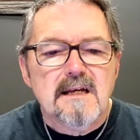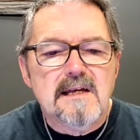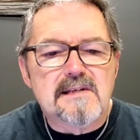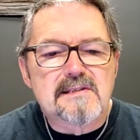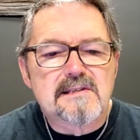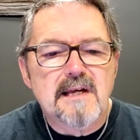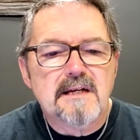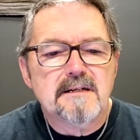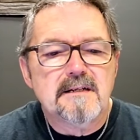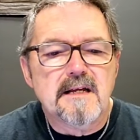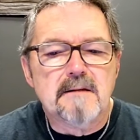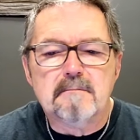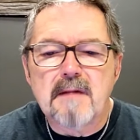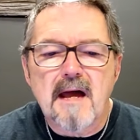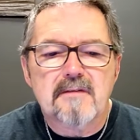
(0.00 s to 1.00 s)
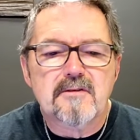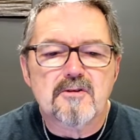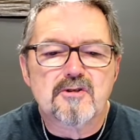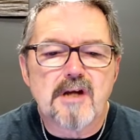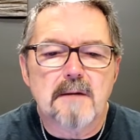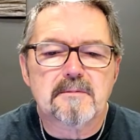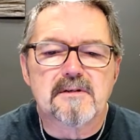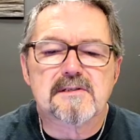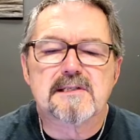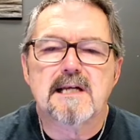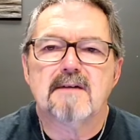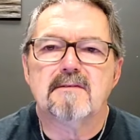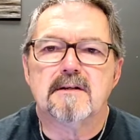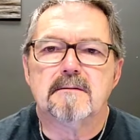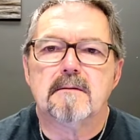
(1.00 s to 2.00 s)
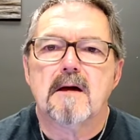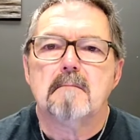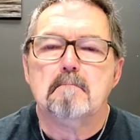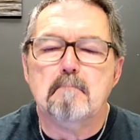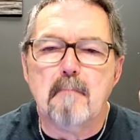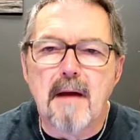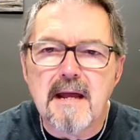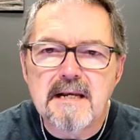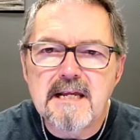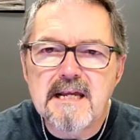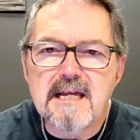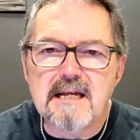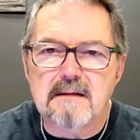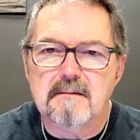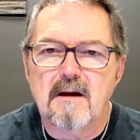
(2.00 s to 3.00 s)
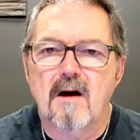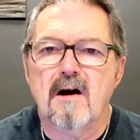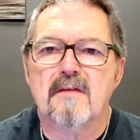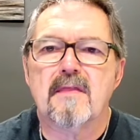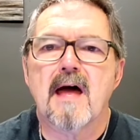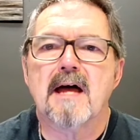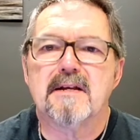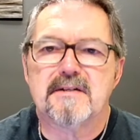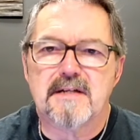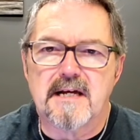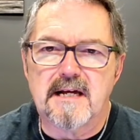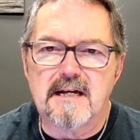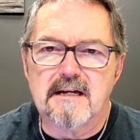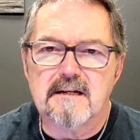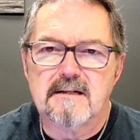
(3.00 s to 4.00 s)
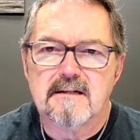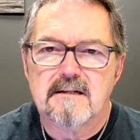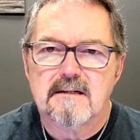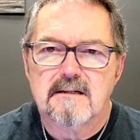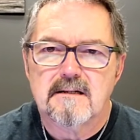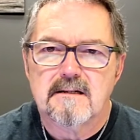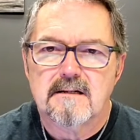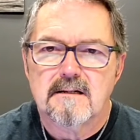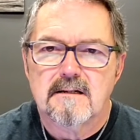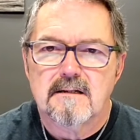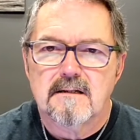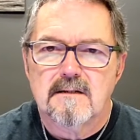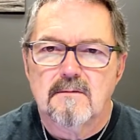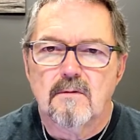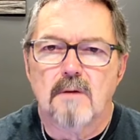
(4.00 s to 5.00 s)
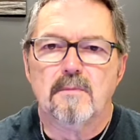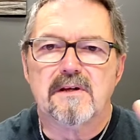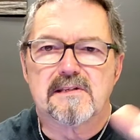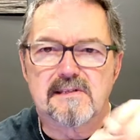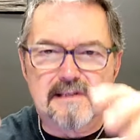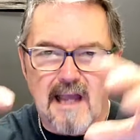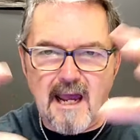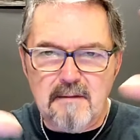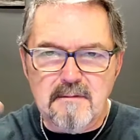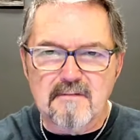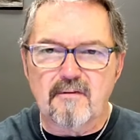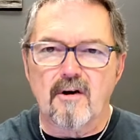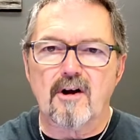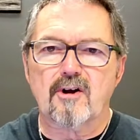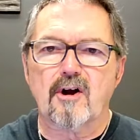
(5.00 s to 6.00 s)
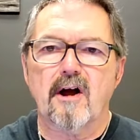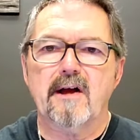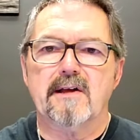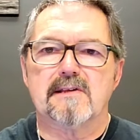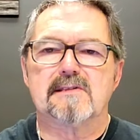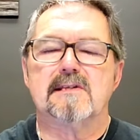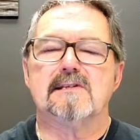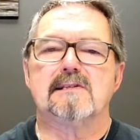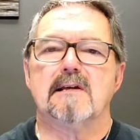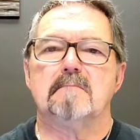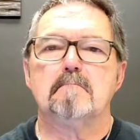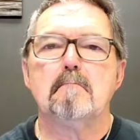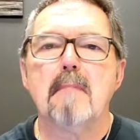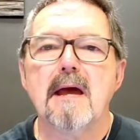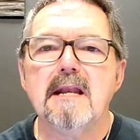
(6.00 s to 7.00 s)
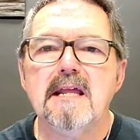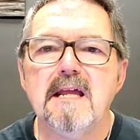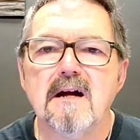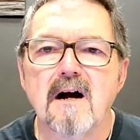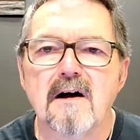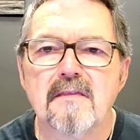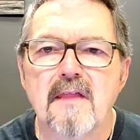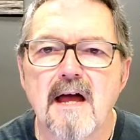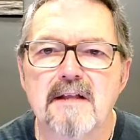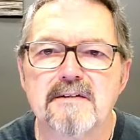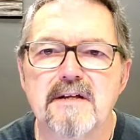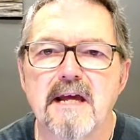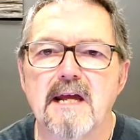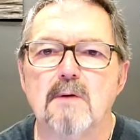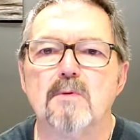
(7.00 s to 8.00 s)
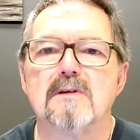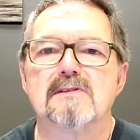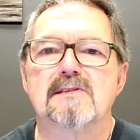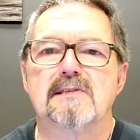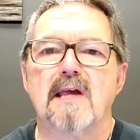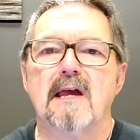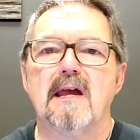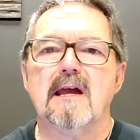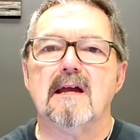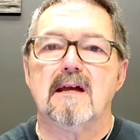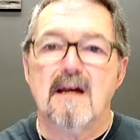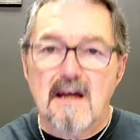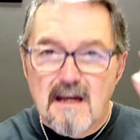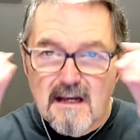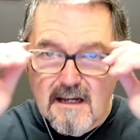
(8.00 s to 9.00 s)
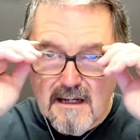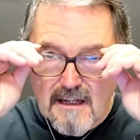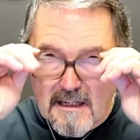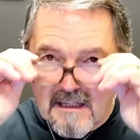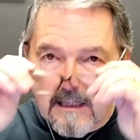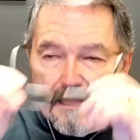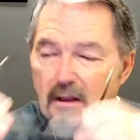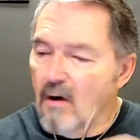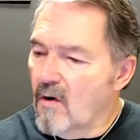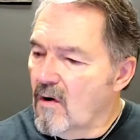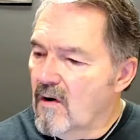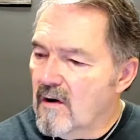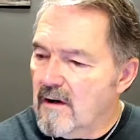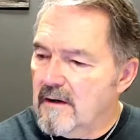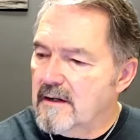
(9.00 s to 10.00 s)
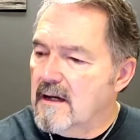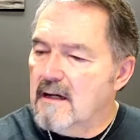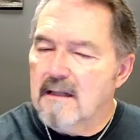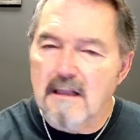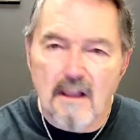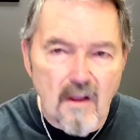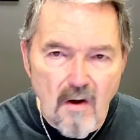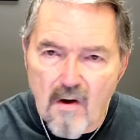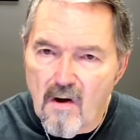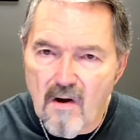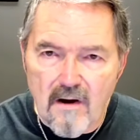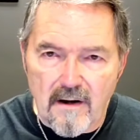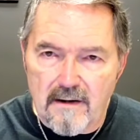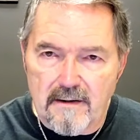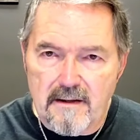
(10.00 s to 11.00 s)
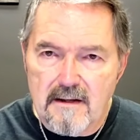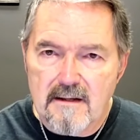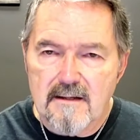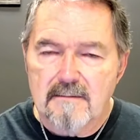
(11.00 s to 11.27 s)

He said in Matthew chapter 7, many on that day, when we stand before Christ, he said, many on that day will say, Lord, Lord,